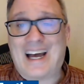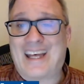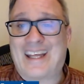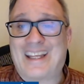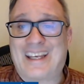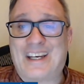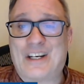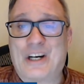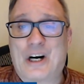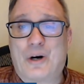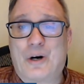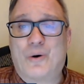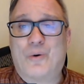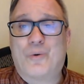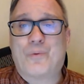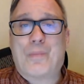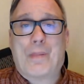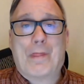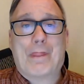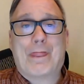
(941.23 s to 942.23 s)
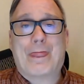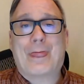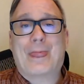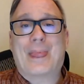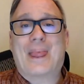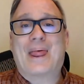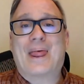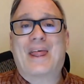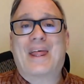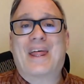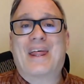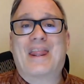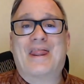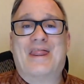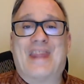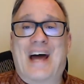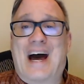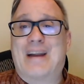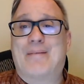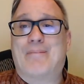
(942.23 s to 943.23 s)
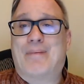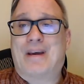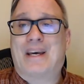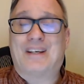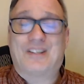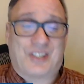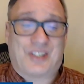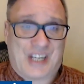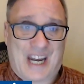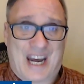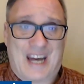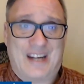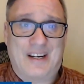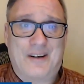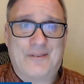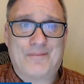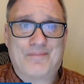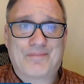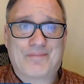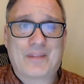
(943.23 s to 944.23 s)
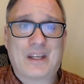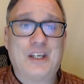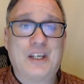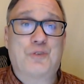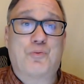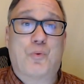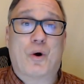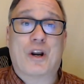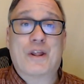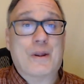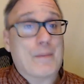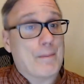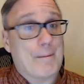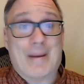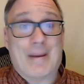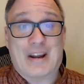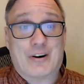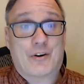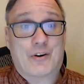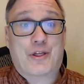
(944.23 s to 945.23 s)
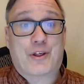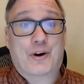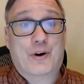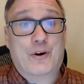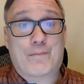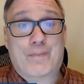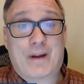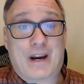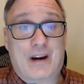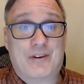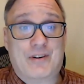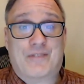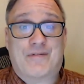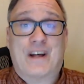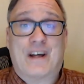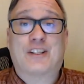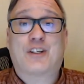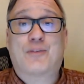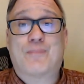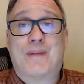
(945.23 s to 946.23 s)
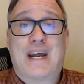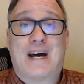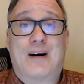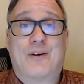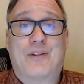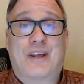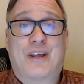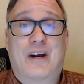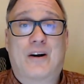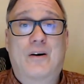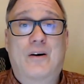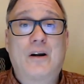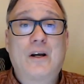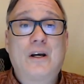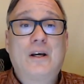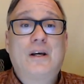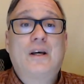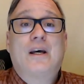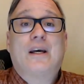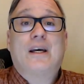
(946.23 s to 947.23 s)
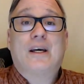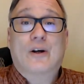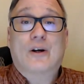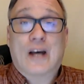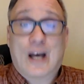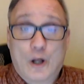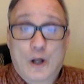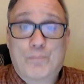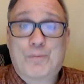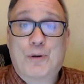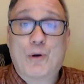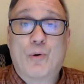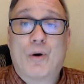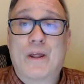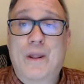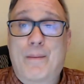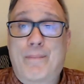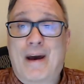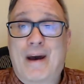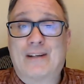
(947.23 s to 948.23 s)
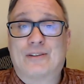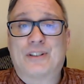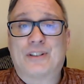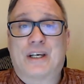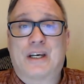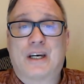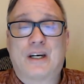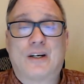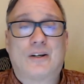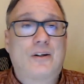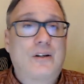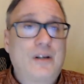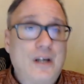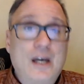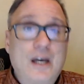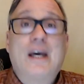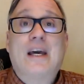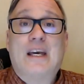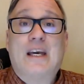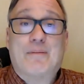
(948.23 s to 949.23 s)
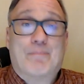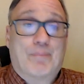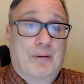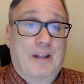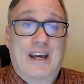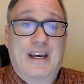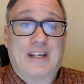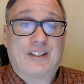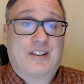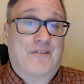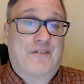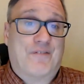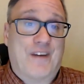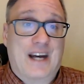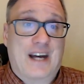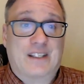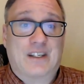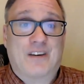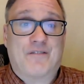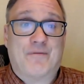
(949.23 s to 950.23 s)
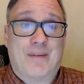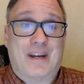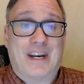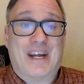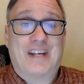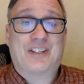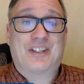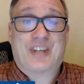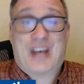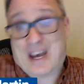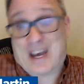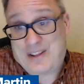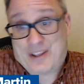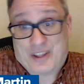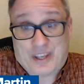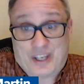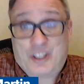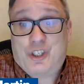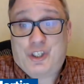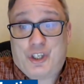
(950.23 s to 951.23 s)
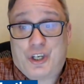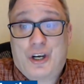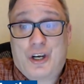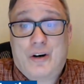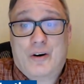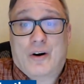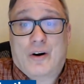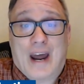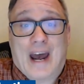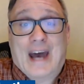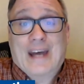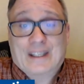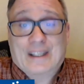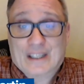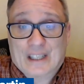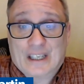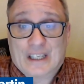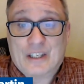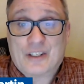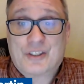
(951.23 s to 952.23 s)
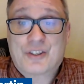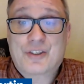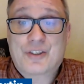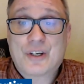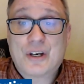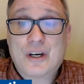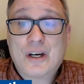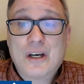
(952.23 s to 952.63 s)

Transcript: you know, that being said, he's one of the better third-pair defensemen out there. He'll help you on the penalty kill. He plays effective minutes, and this year at least,